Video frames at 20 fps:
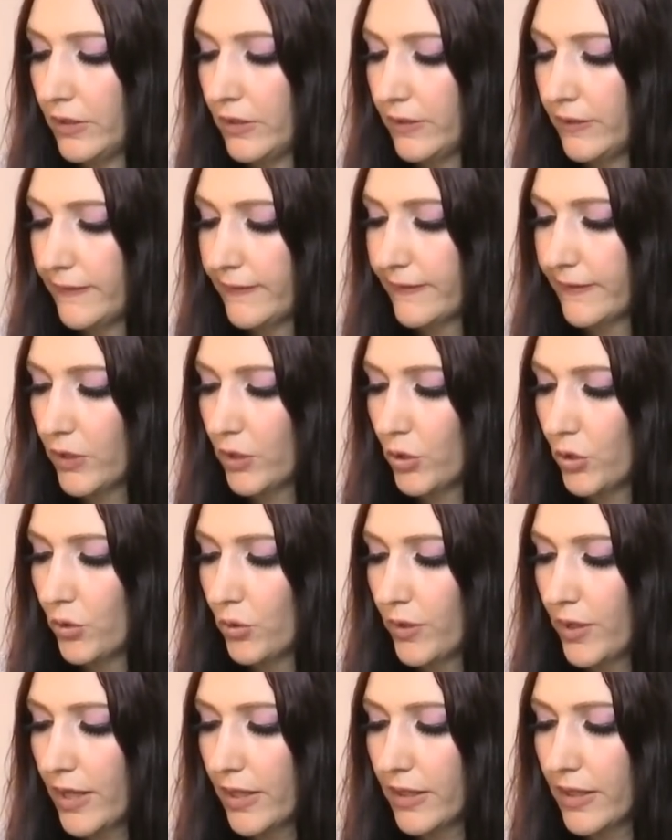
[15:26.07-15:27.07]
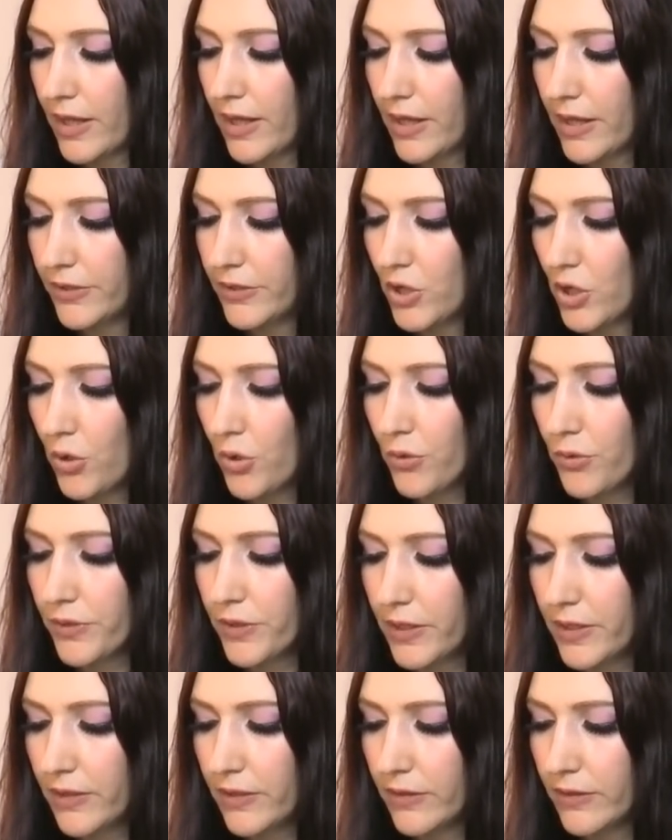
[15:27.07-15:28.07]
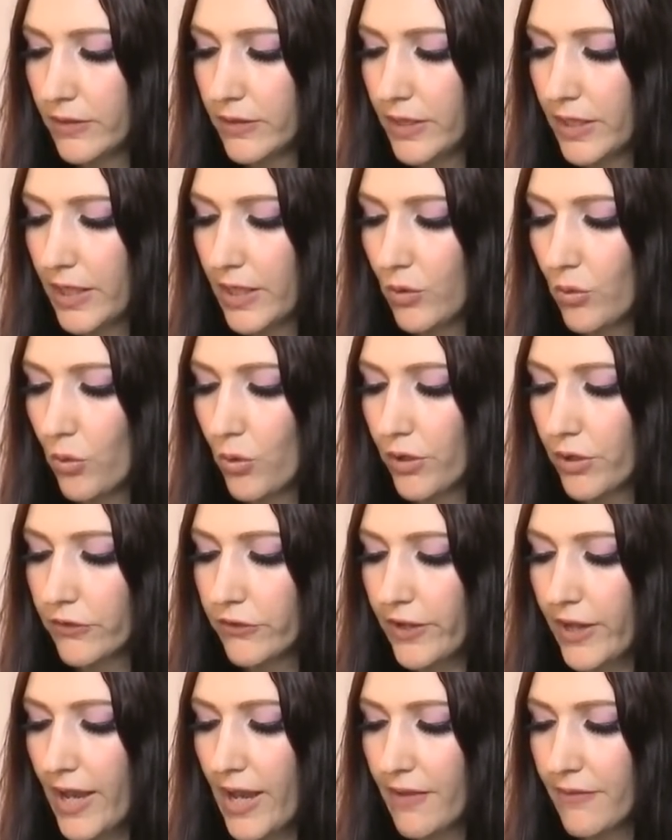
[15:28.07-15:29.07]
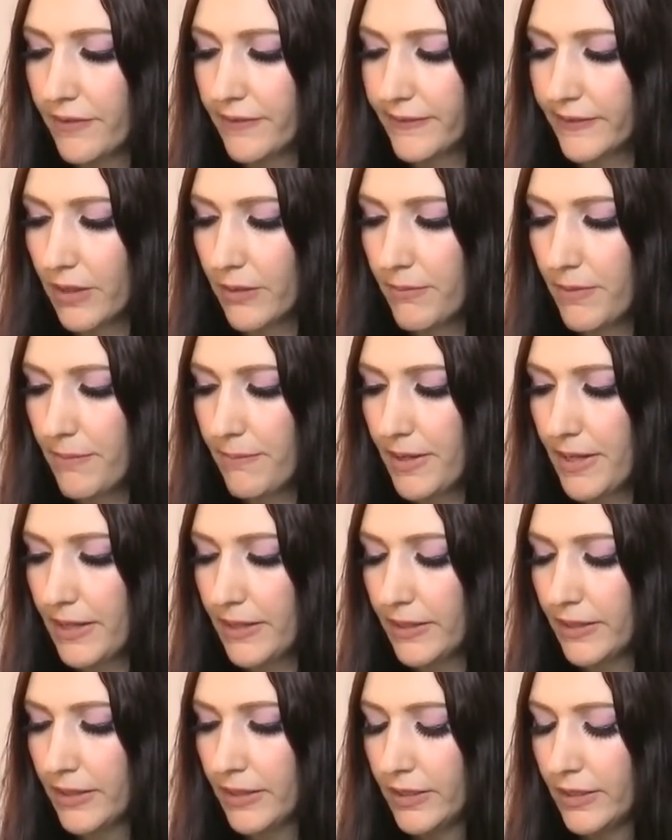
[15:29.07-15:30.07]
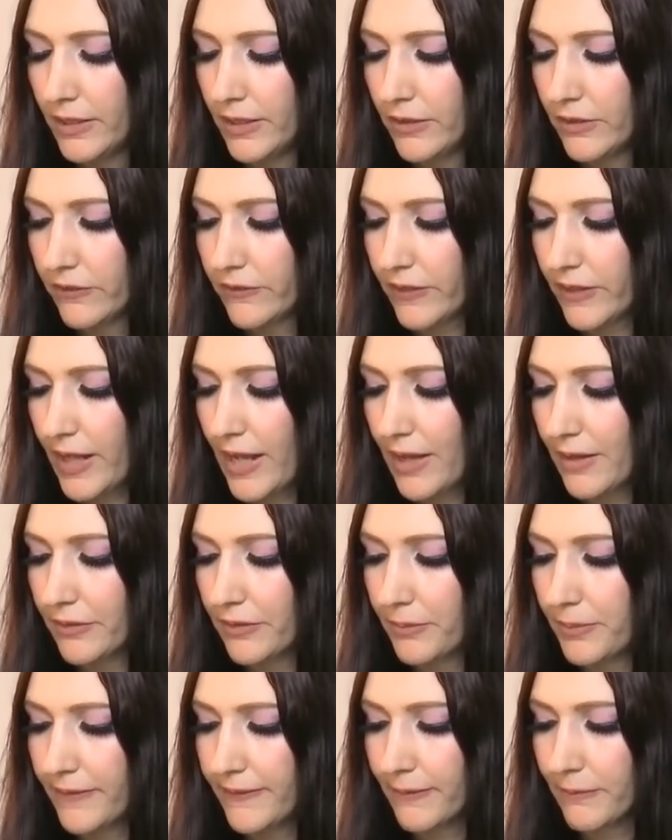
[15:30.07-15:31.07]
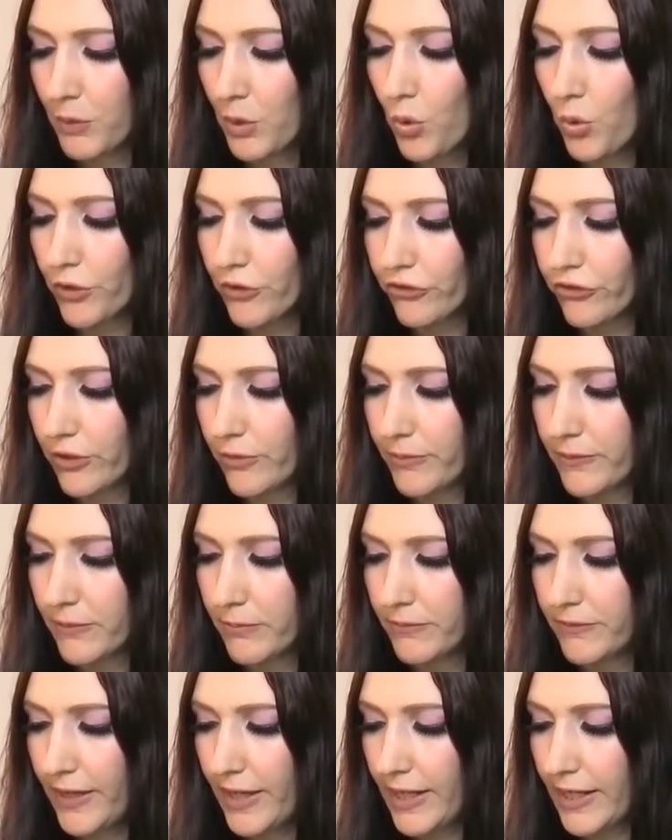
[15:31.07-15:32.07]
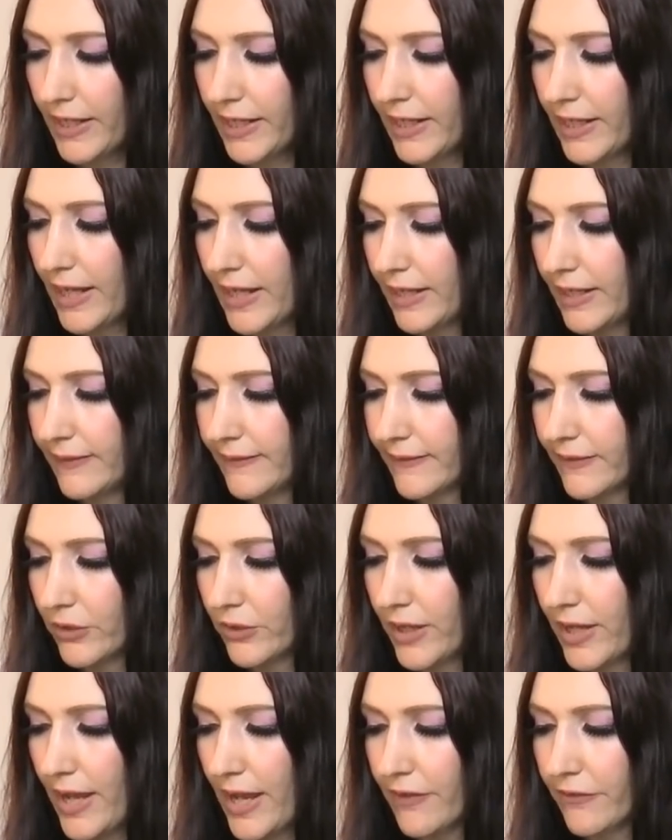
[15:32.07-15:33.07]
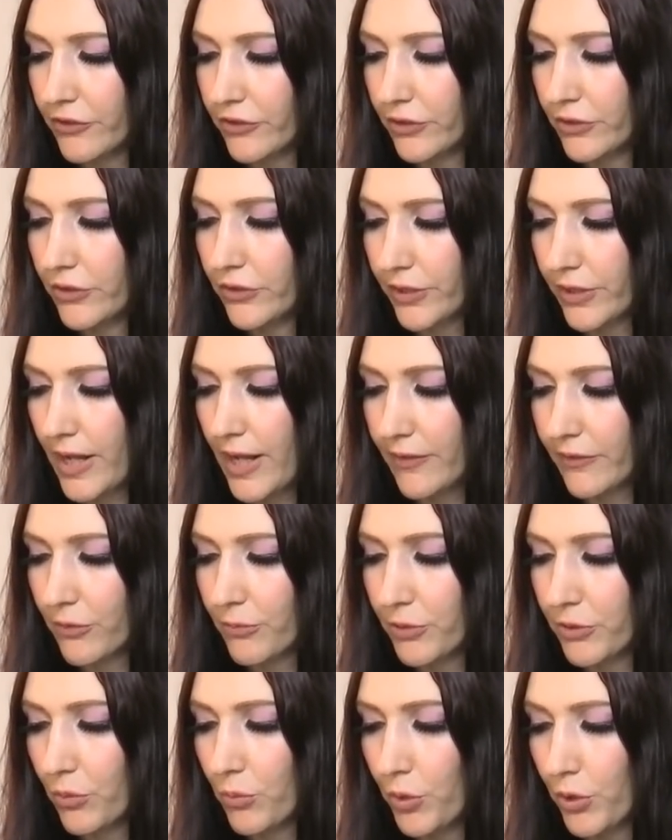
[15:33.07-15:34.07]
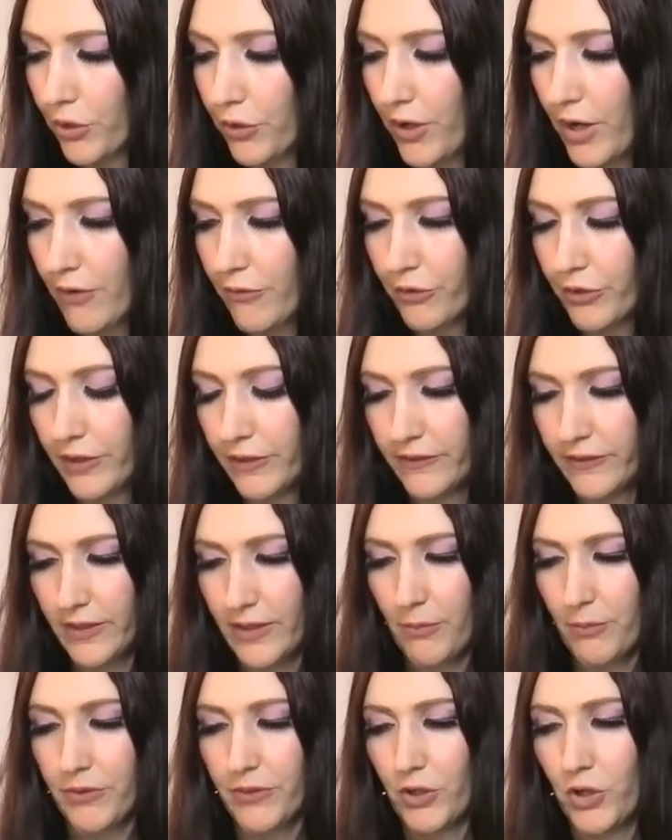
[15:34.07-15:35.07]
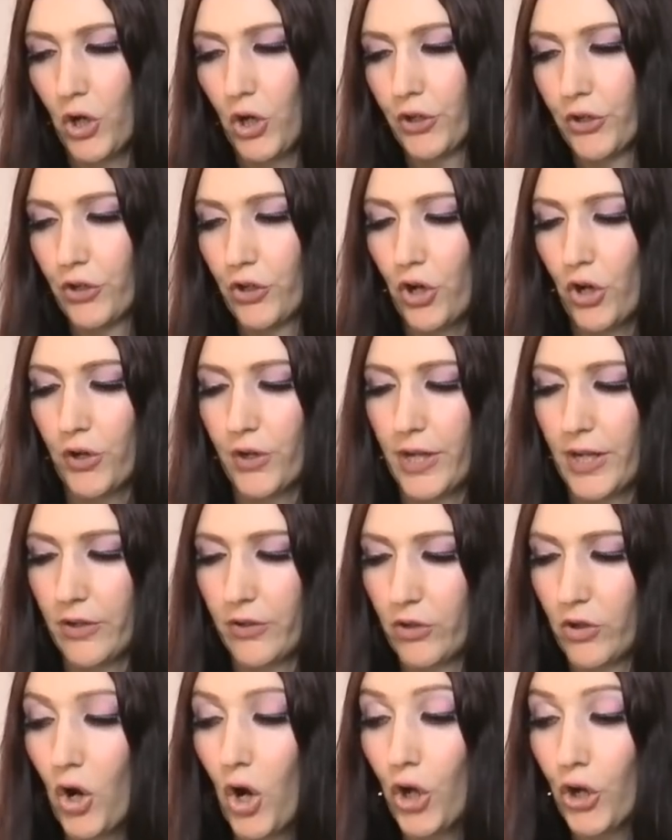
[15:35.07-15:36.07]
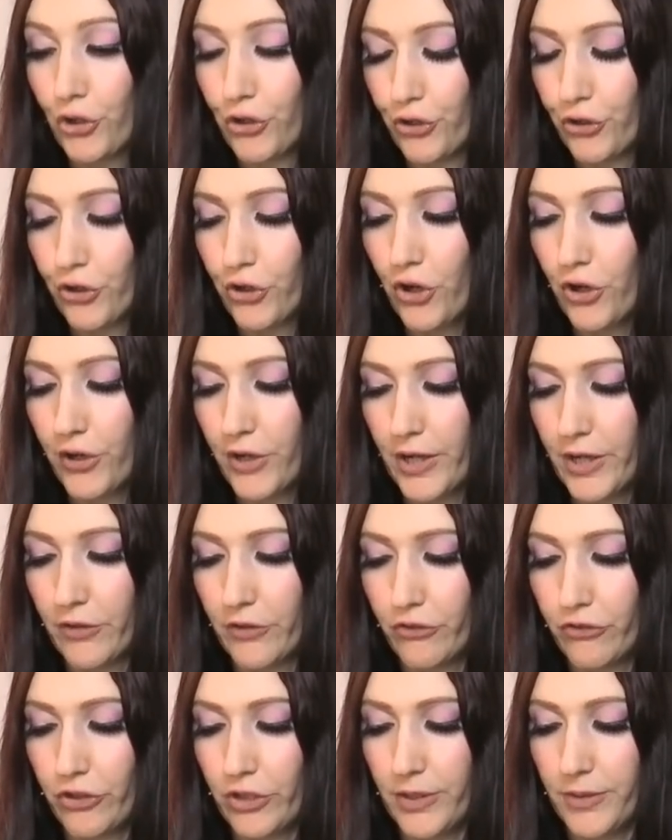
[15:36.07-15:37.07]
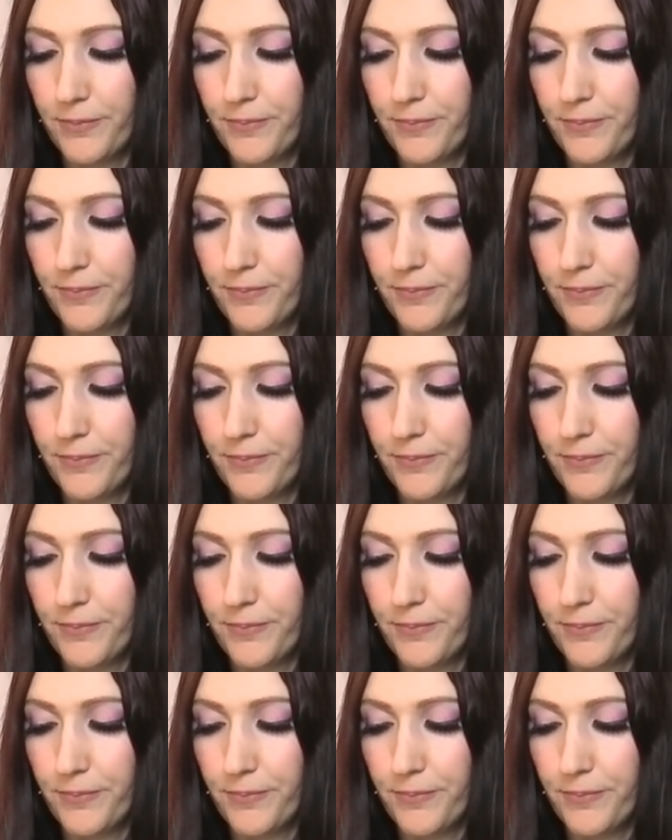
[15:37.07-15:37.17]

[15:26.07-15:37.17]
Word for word: So know that in order to have this commitment, there's going to have to be some courtship, some dating, and it's going to have to, you're going to have to put the work or effort into that with the gardener card energy.